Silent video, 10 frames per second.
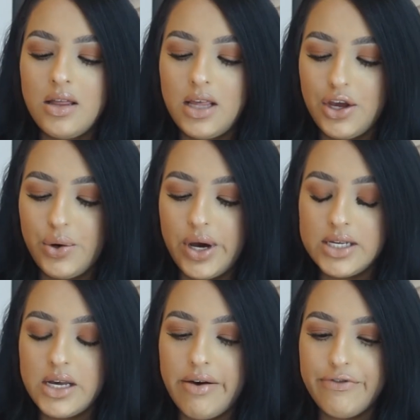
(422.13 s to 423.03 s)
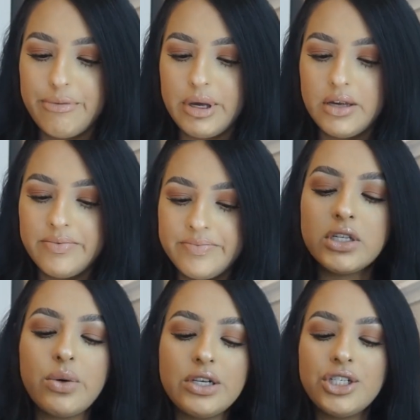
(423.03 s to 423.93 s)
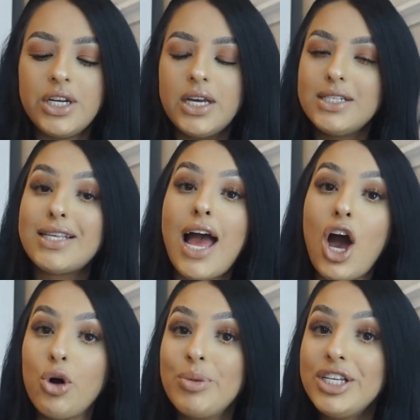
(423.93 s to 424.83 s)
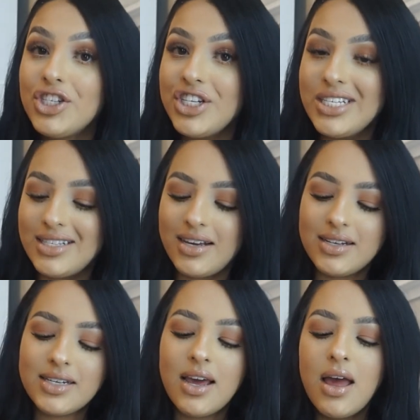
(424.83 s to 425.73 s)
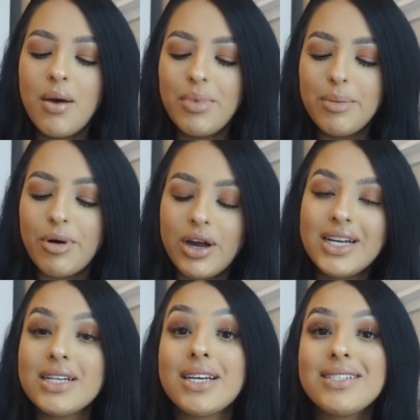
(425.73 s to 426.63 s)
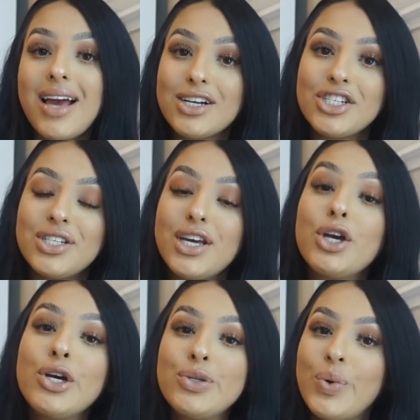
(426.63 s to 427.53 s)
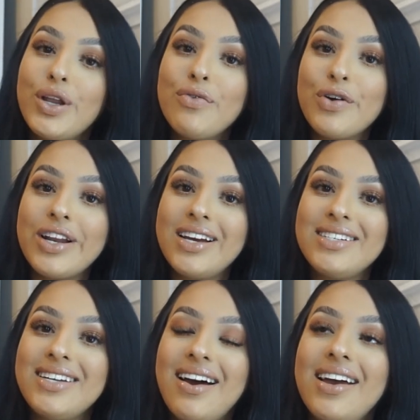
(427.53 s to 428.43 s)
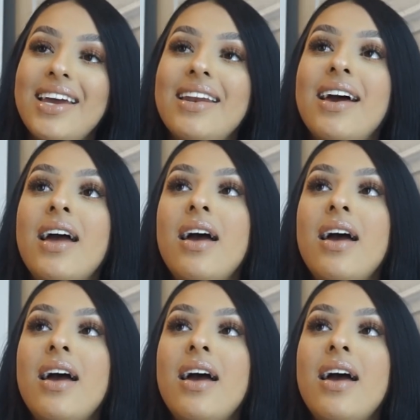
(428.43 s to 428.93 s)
that you guys have for me. The question is, how much is it? My product is actually $24.99.